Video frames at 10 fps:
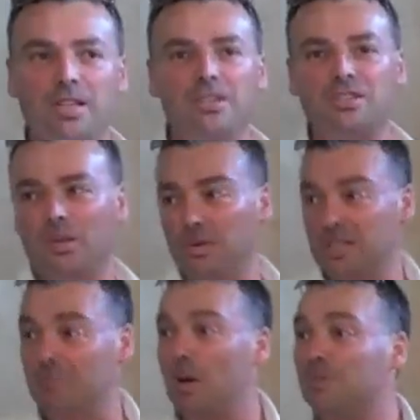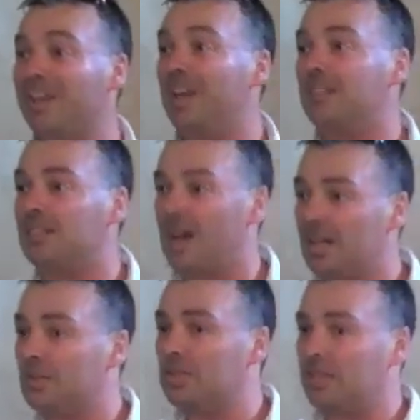Each stone is about
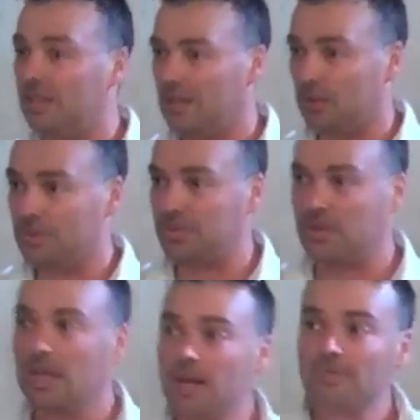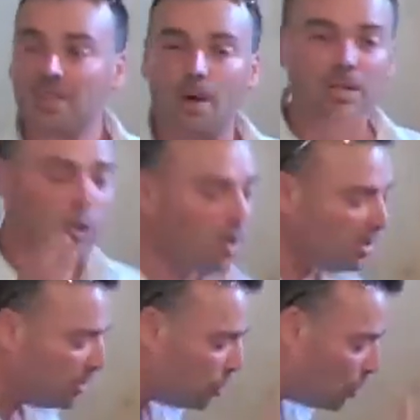800 kilos. Now, in
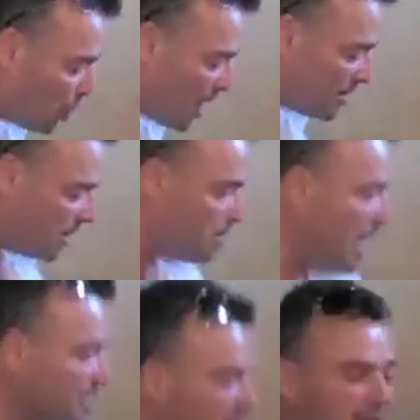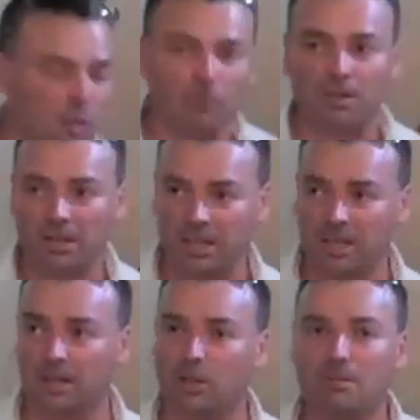order to press the baskets over
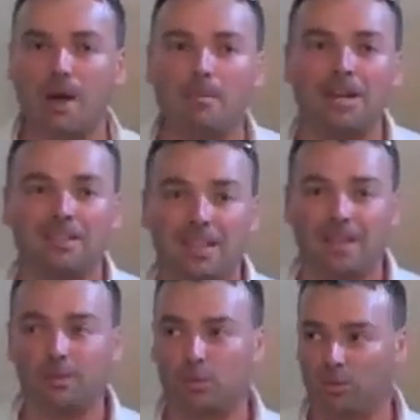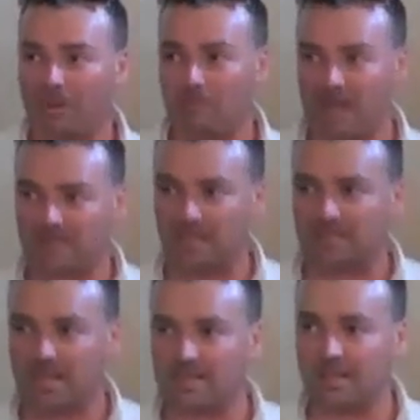here, you remember 10 to 12 baskets,
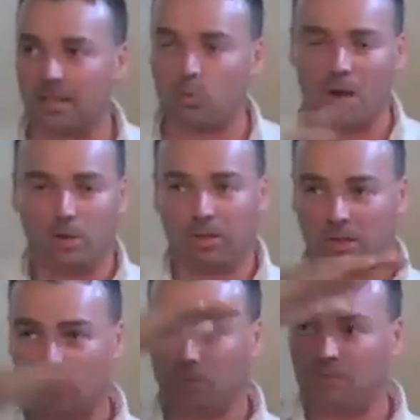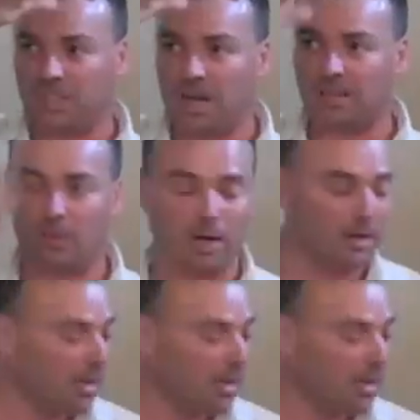I said, one on the top of the other one.